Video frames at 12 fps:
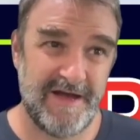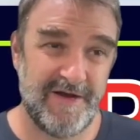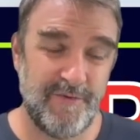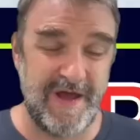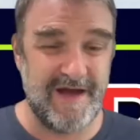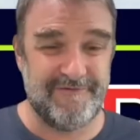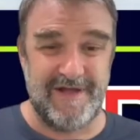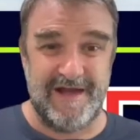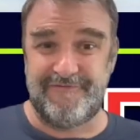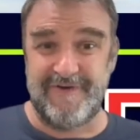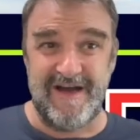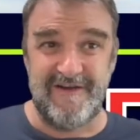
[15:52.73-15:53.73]
we have
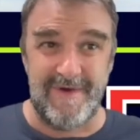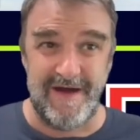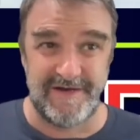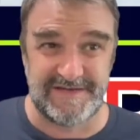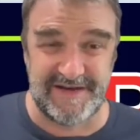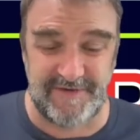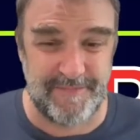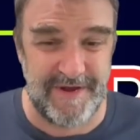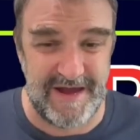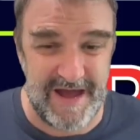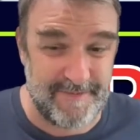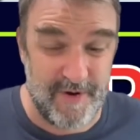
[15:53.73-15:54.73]
like 5 miles left of
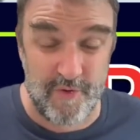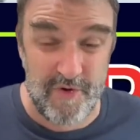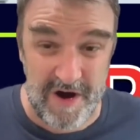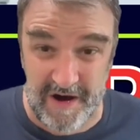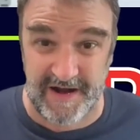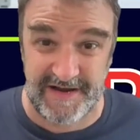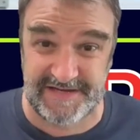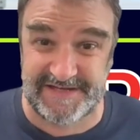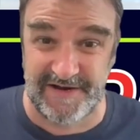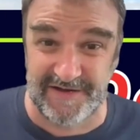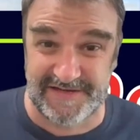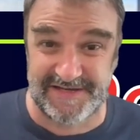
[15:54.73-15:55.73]
PA, but we're going to
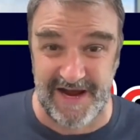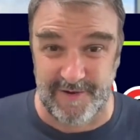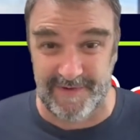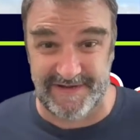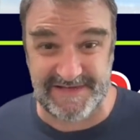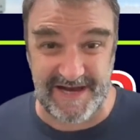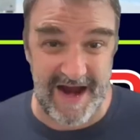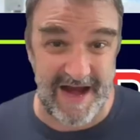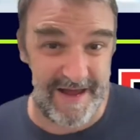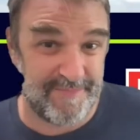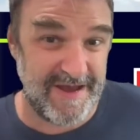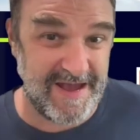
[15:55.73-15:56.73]
still stick with
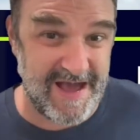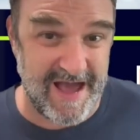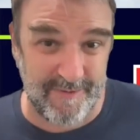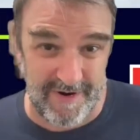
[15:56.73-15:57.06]
signing PA.